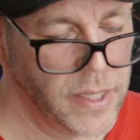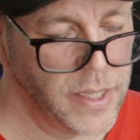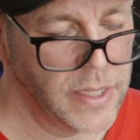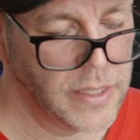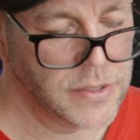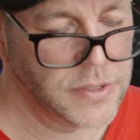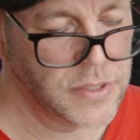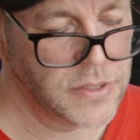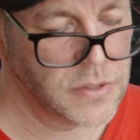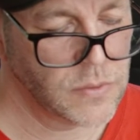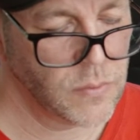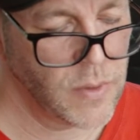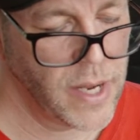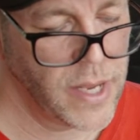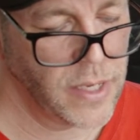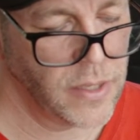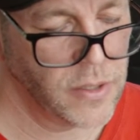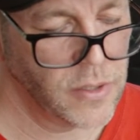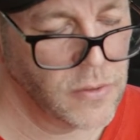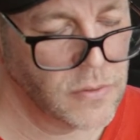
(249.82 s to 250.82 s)
get it just
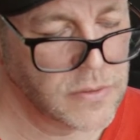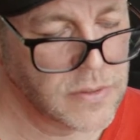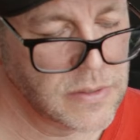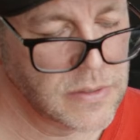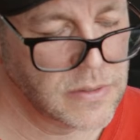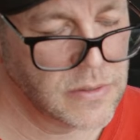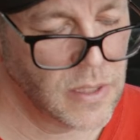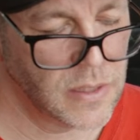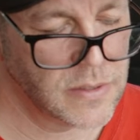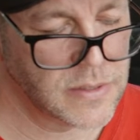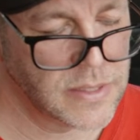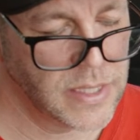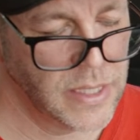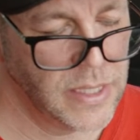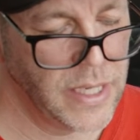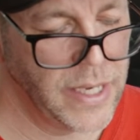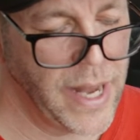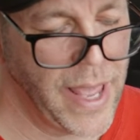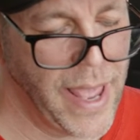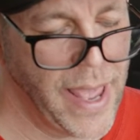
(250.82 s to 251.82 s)
right, you'll start
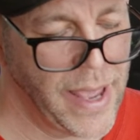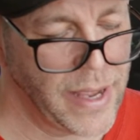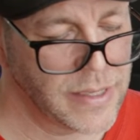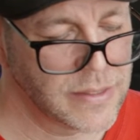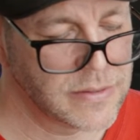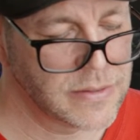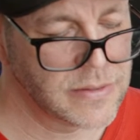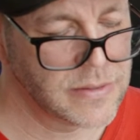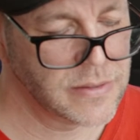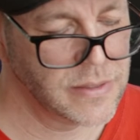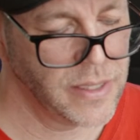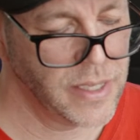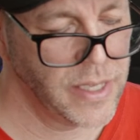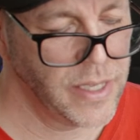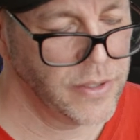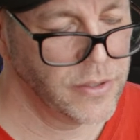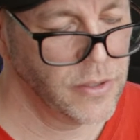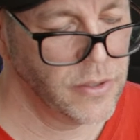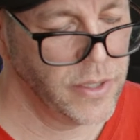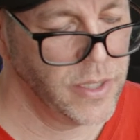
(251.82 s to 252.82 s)
seeing an X
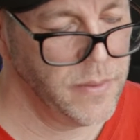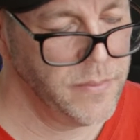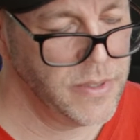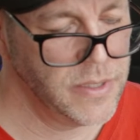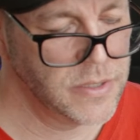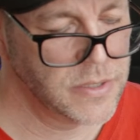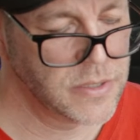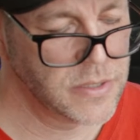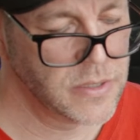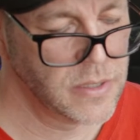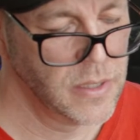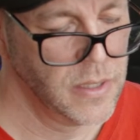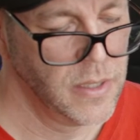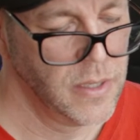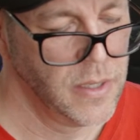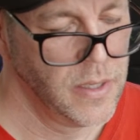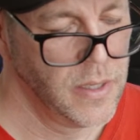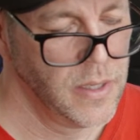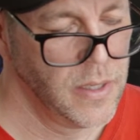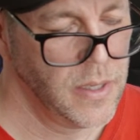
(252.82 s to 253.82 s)
in your image.
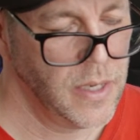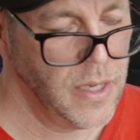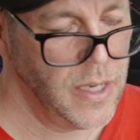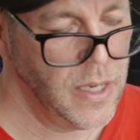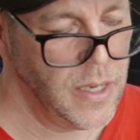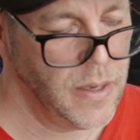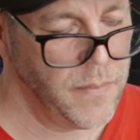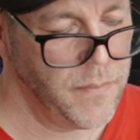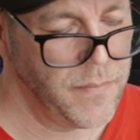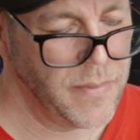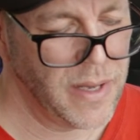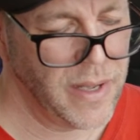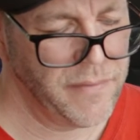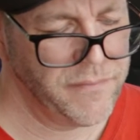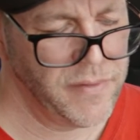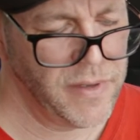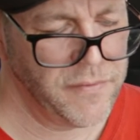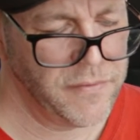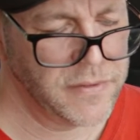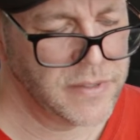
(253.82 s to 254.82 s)

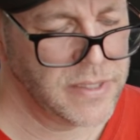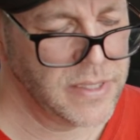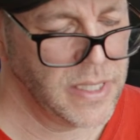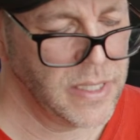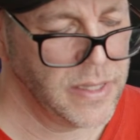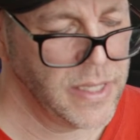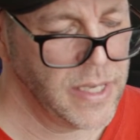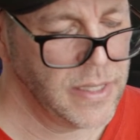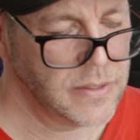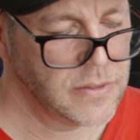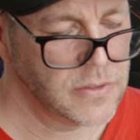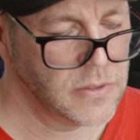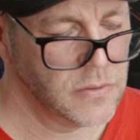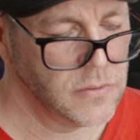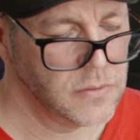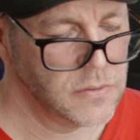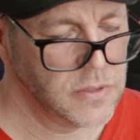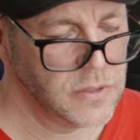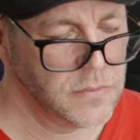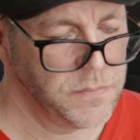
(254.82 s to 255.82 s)
I've never seen that,
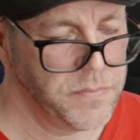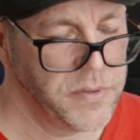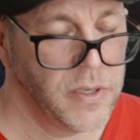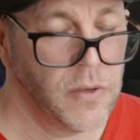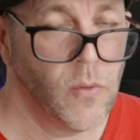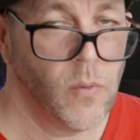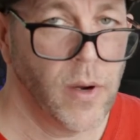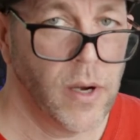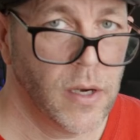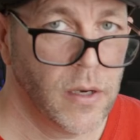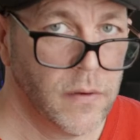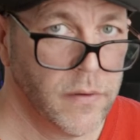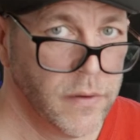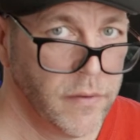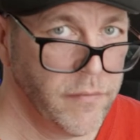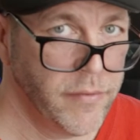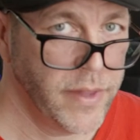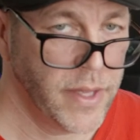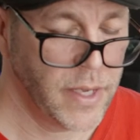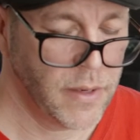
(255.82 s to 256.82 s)
so just be aware
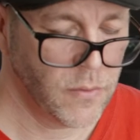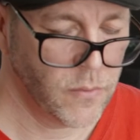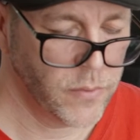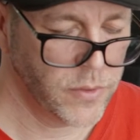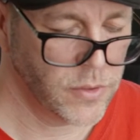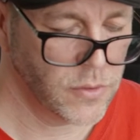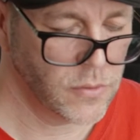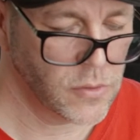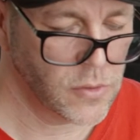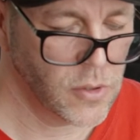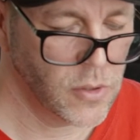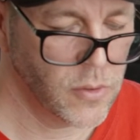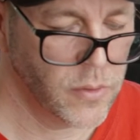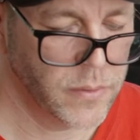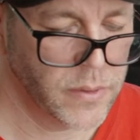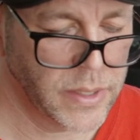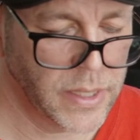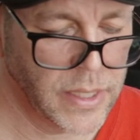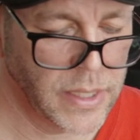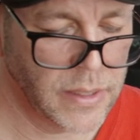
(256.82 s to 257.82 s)
of that when you go
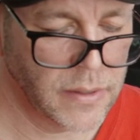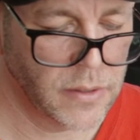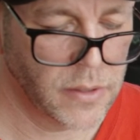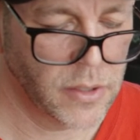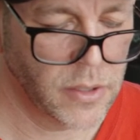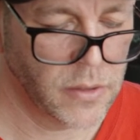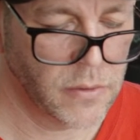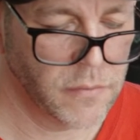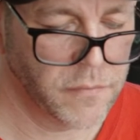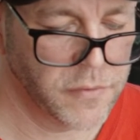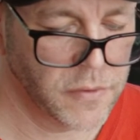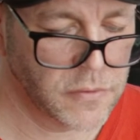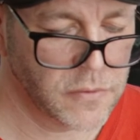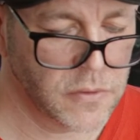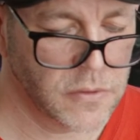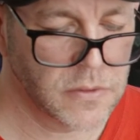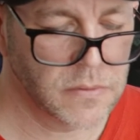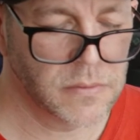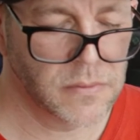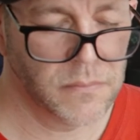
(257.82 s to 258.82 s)
and get your
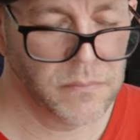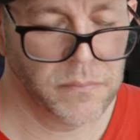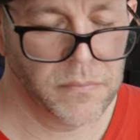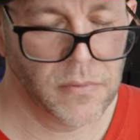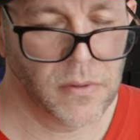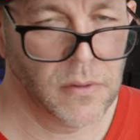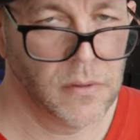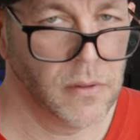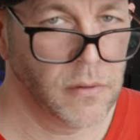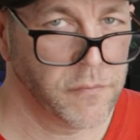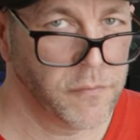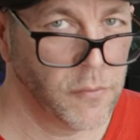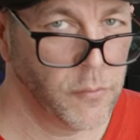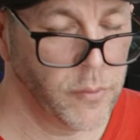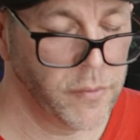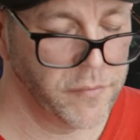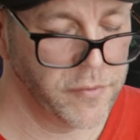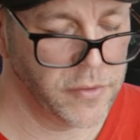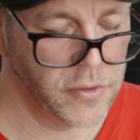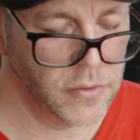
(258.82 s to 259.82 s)
filters. Look for
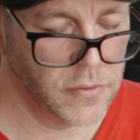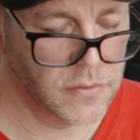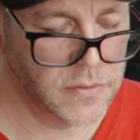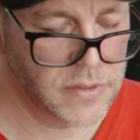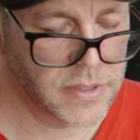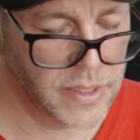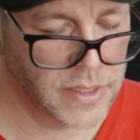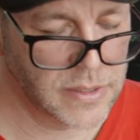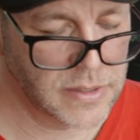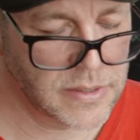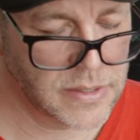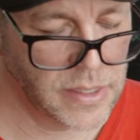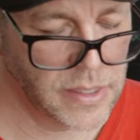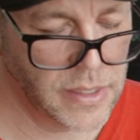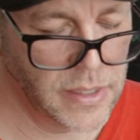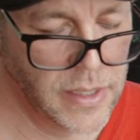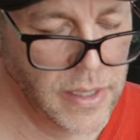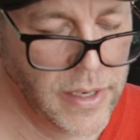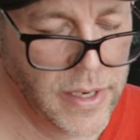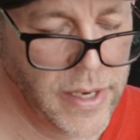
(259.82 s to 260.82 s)
reviews and see